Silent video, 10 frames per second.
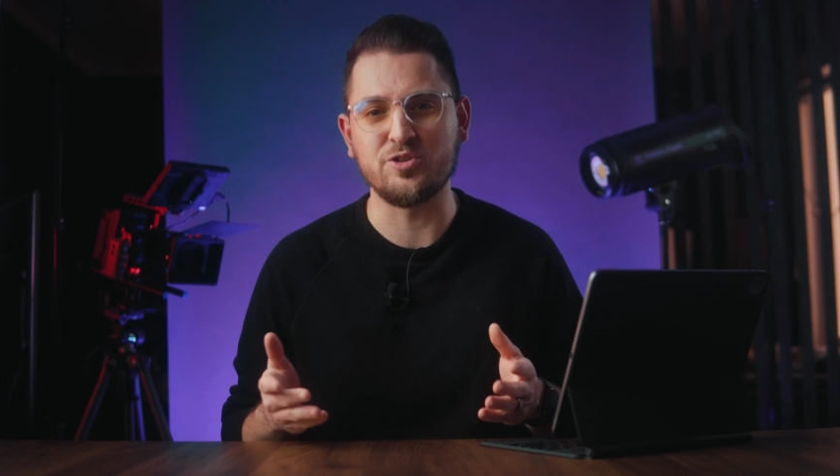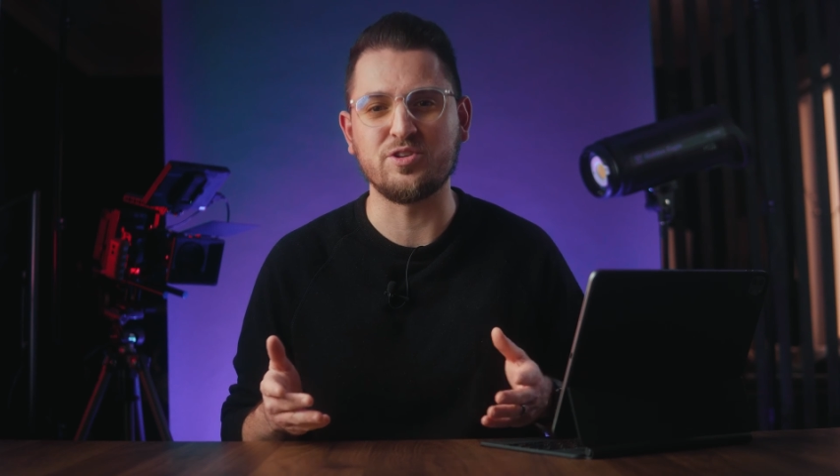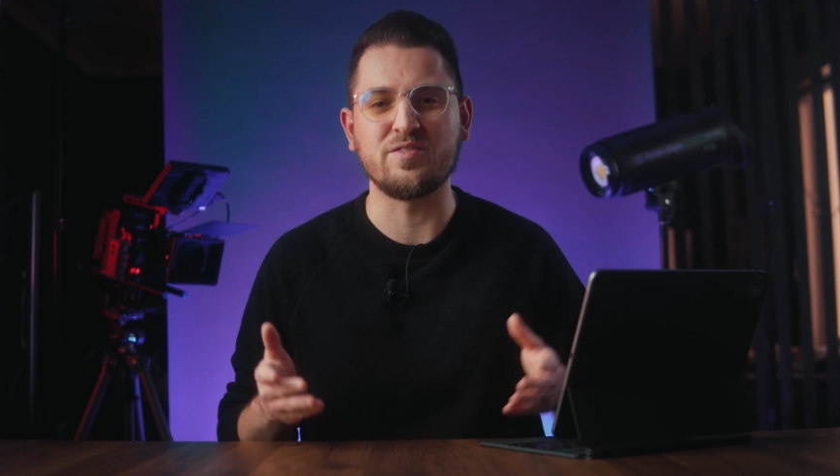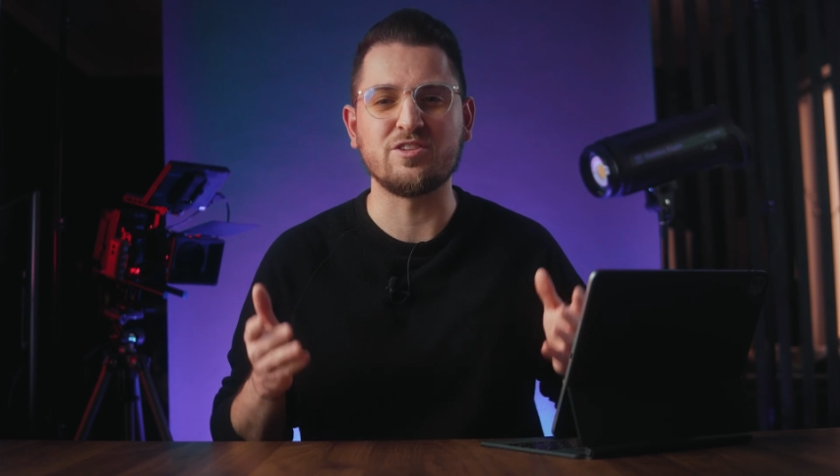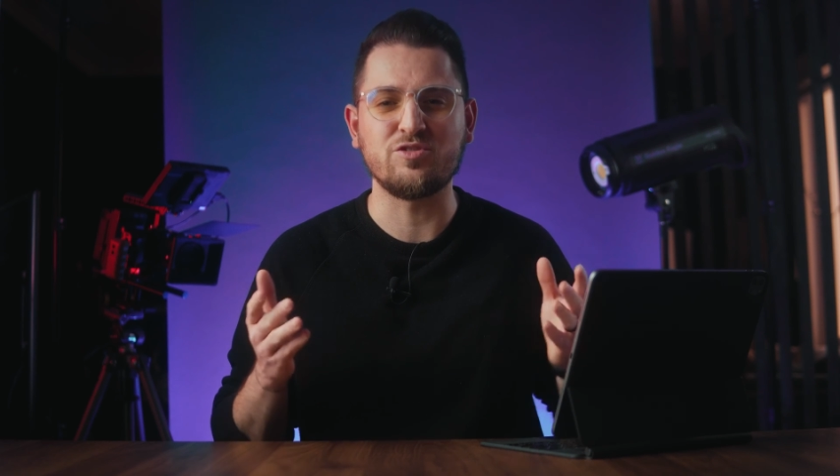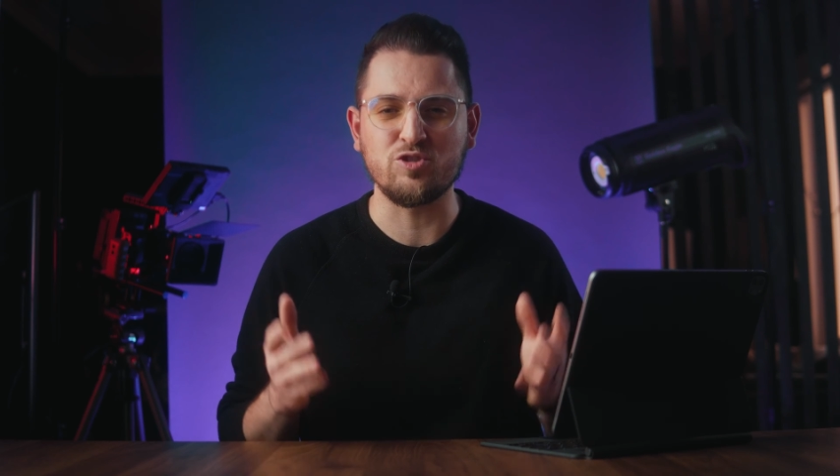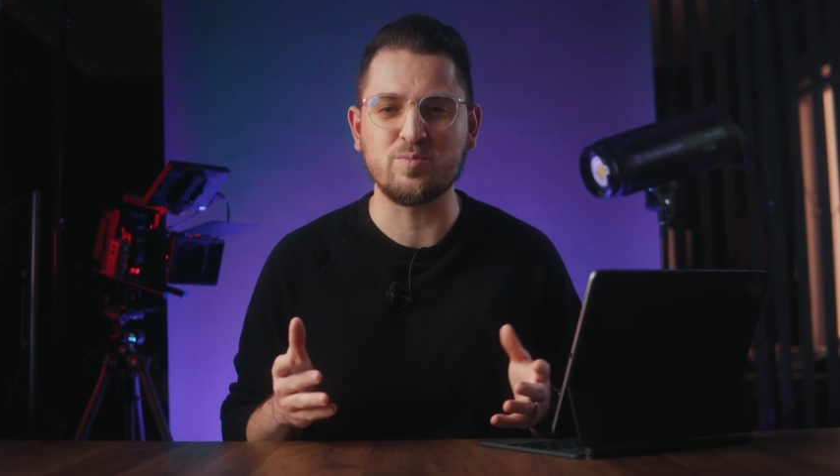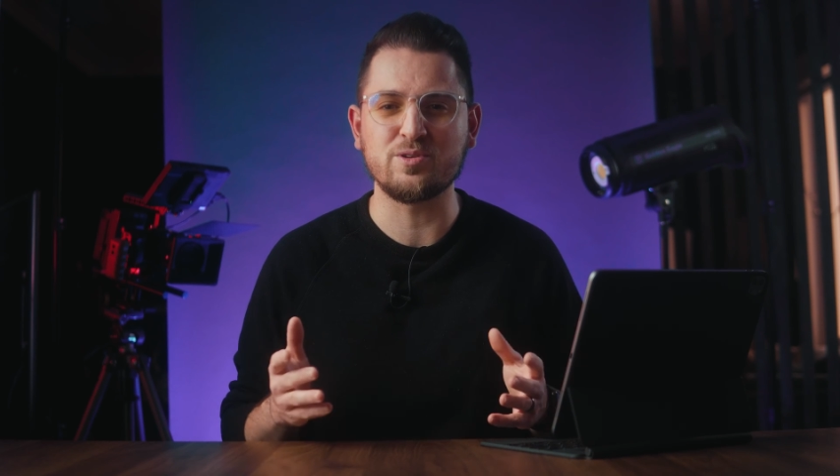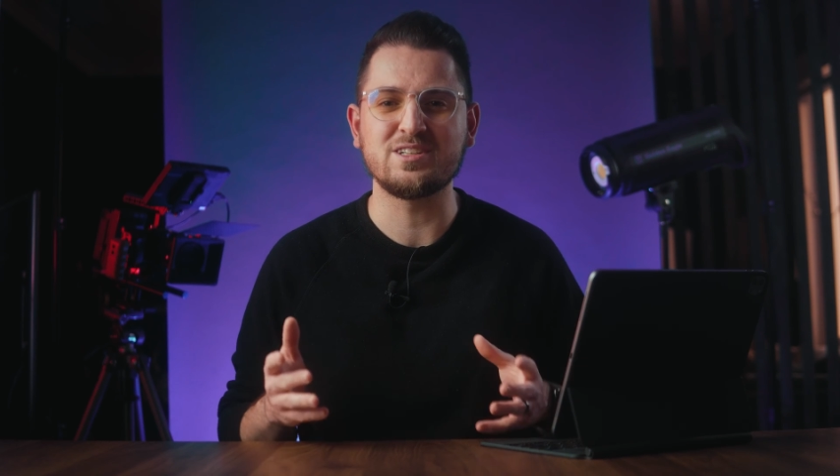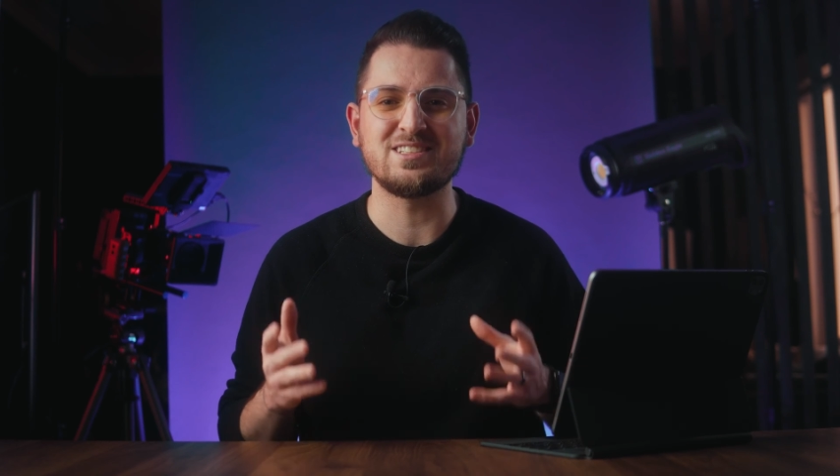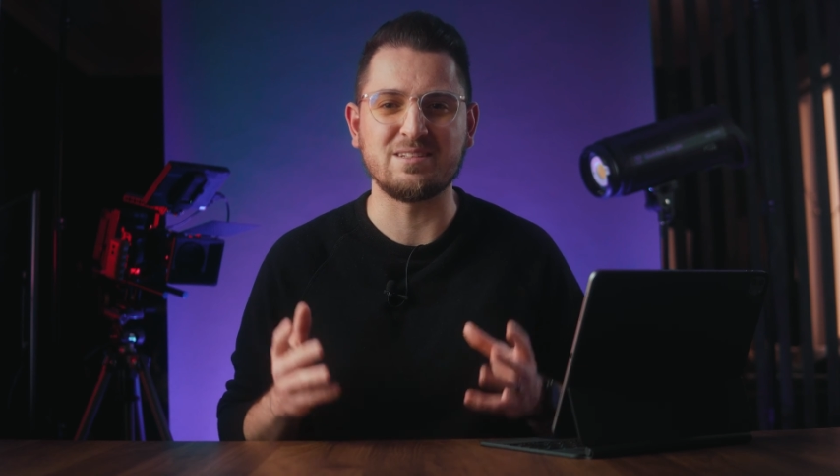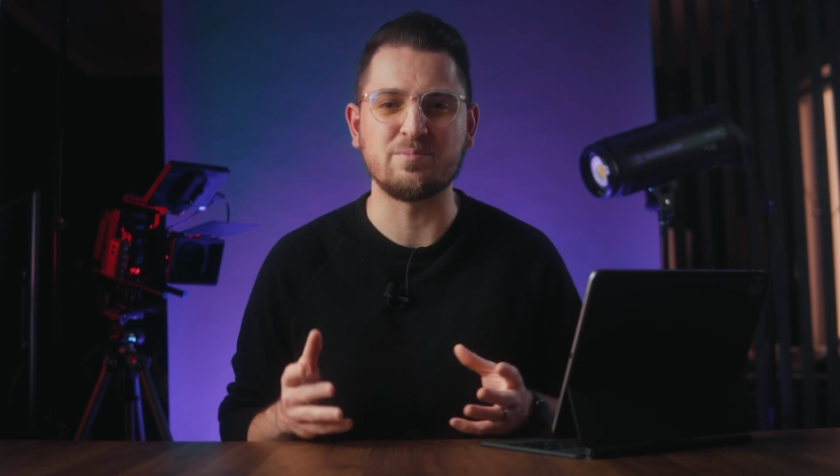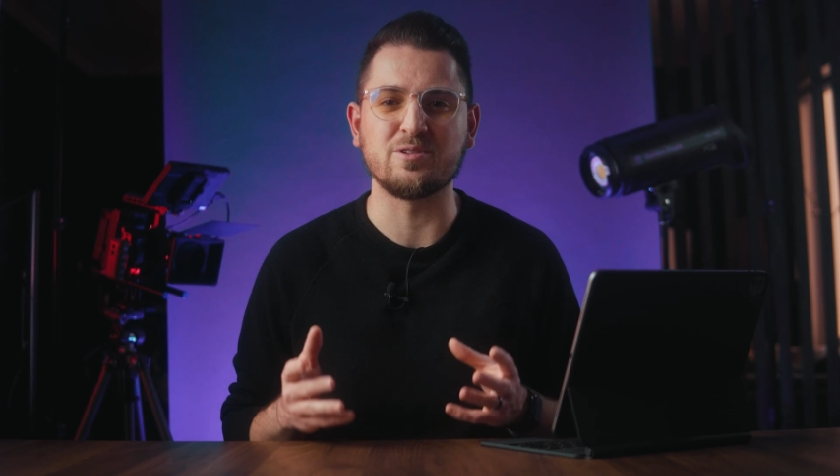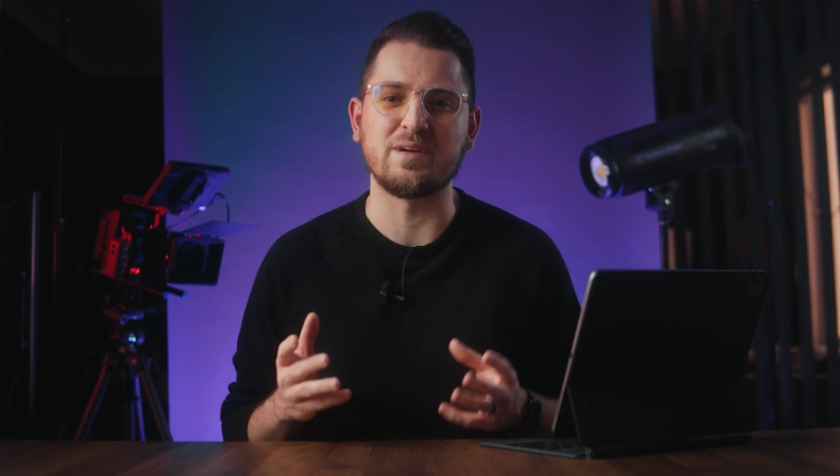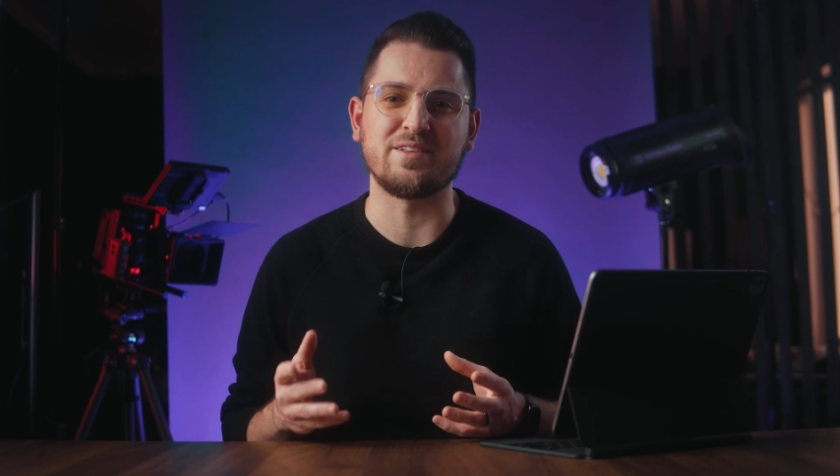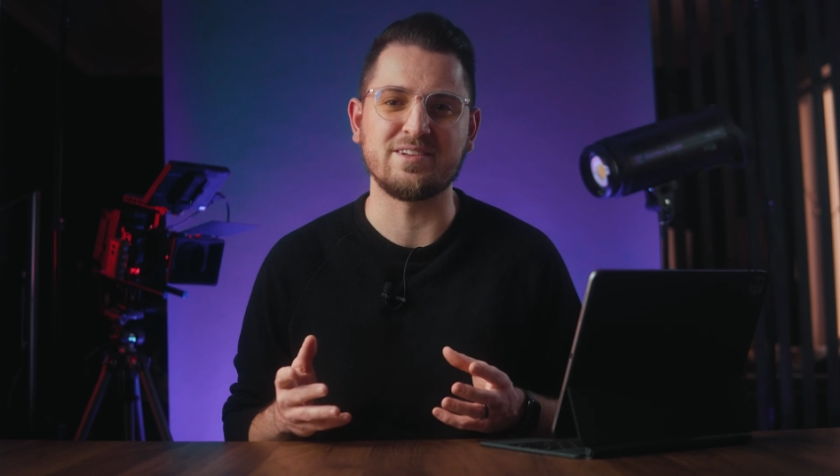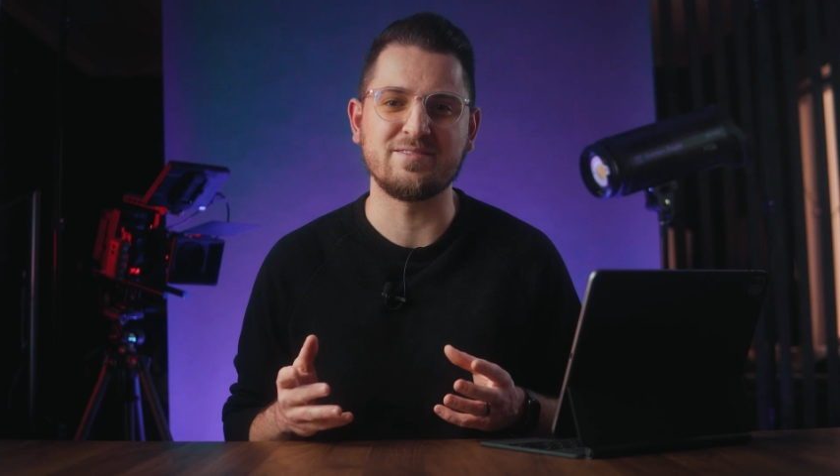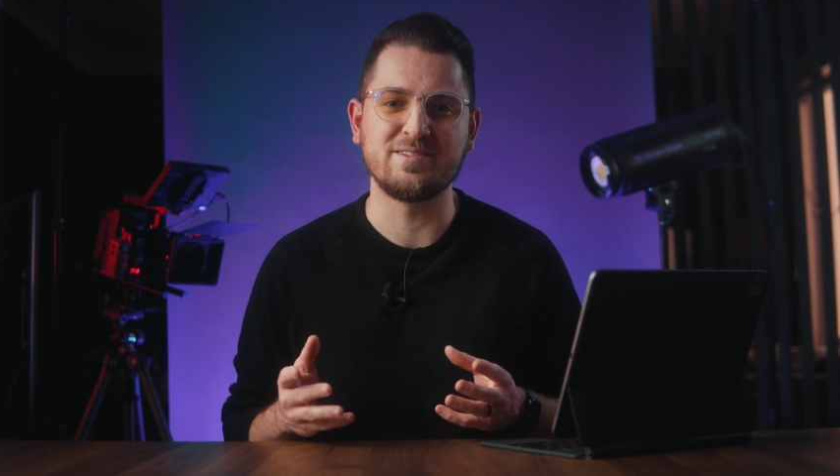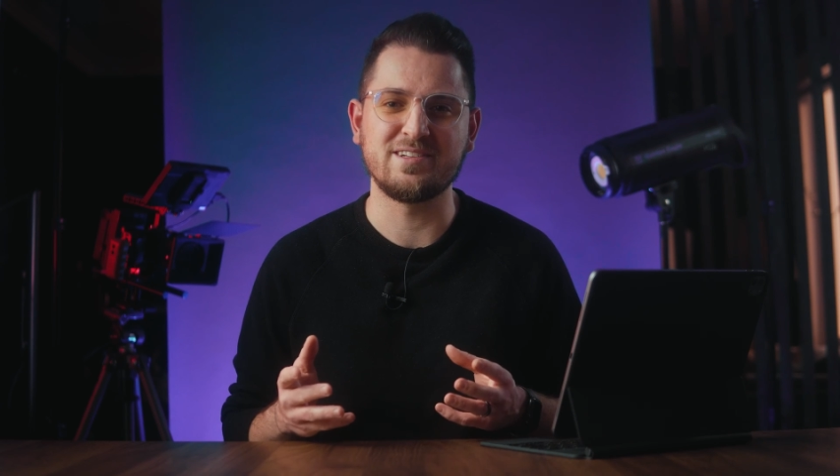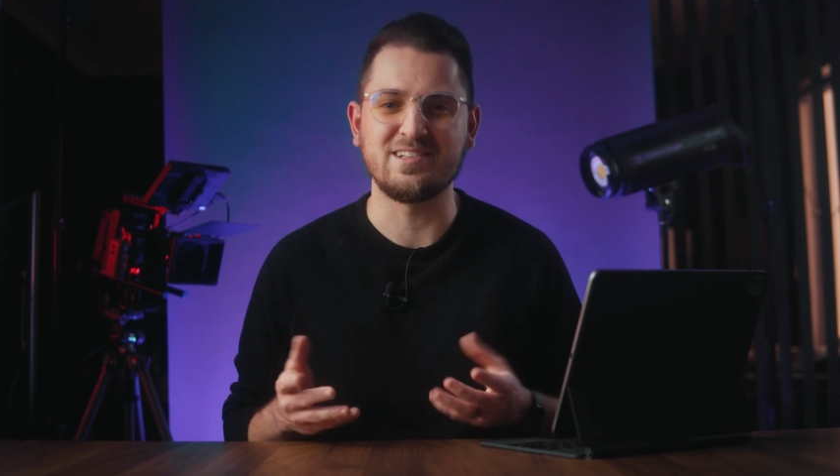using this super simple method.
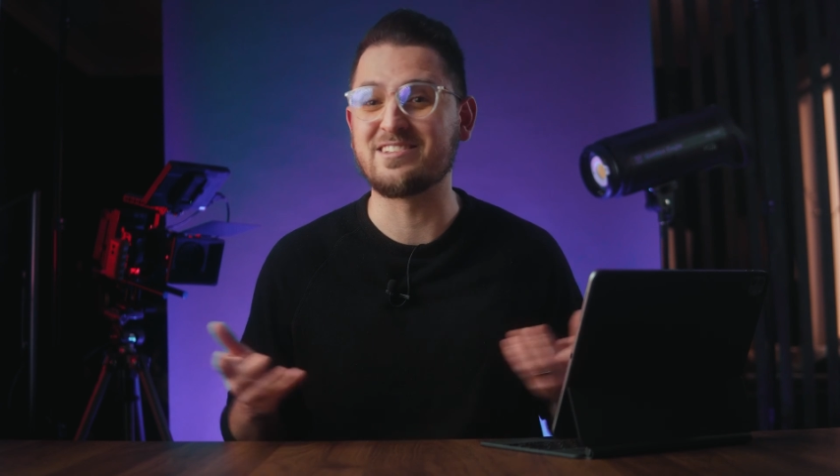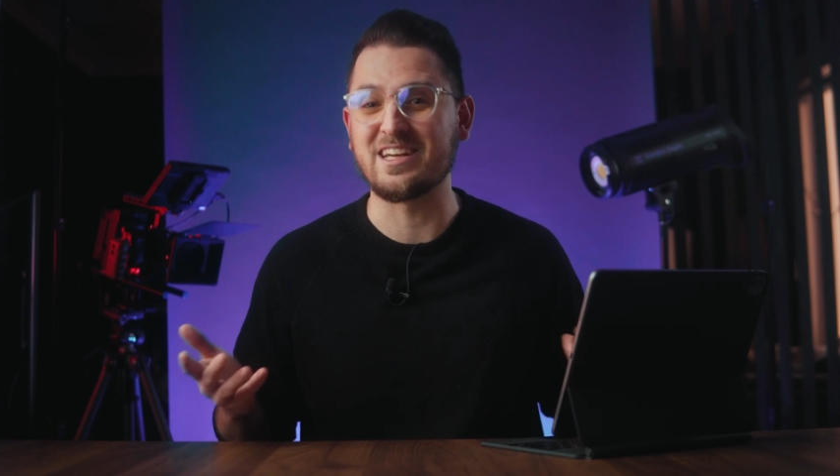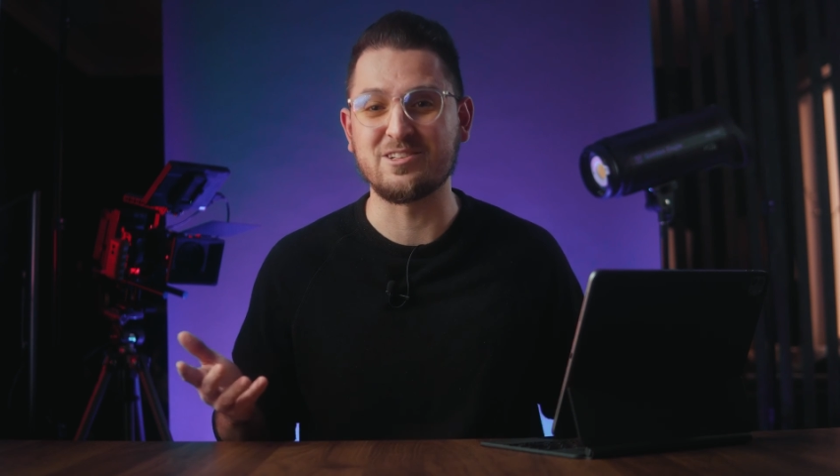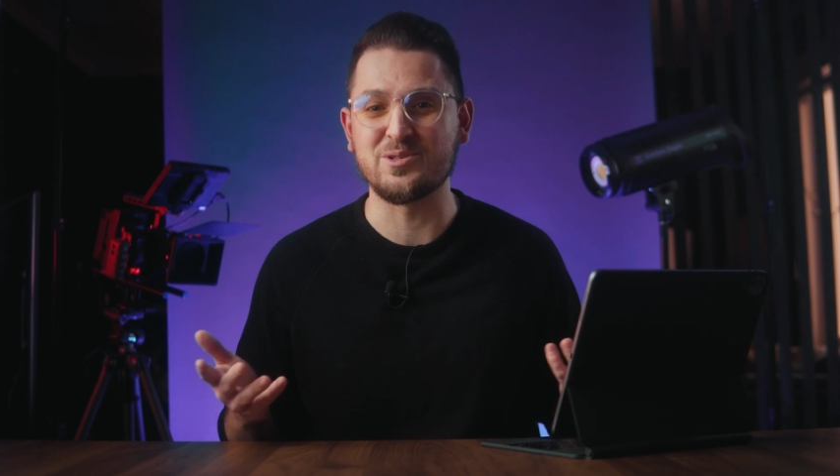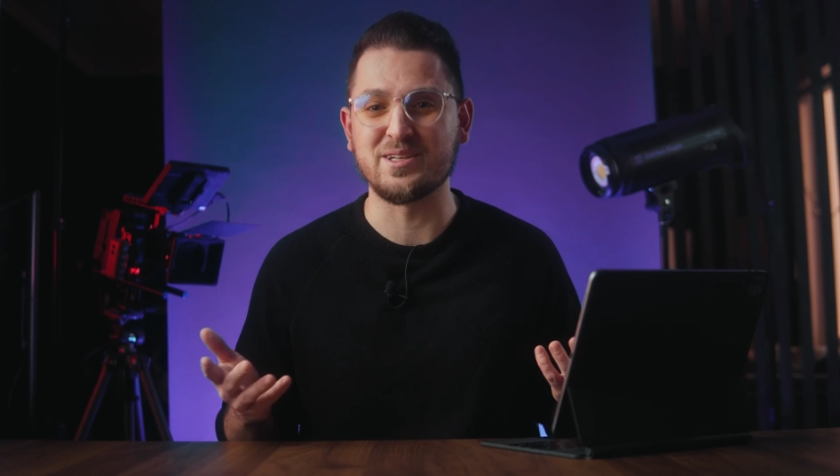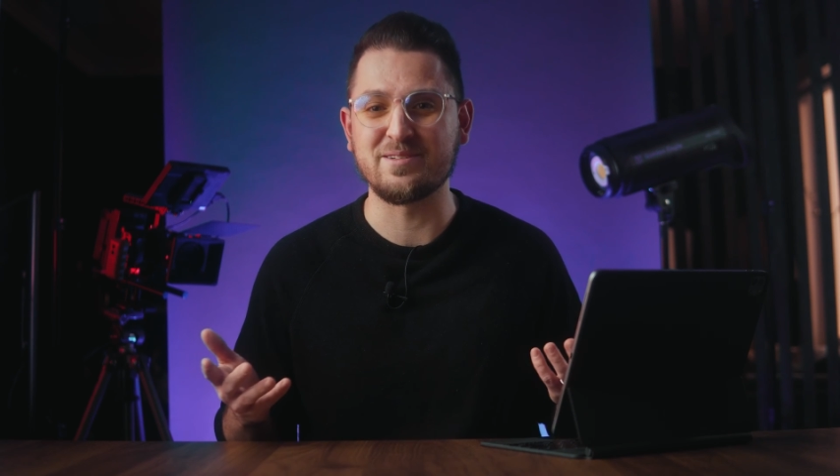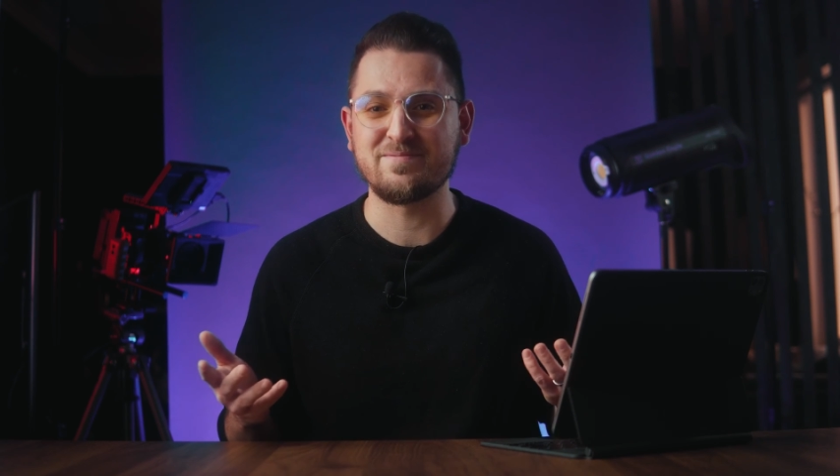Let's get to it.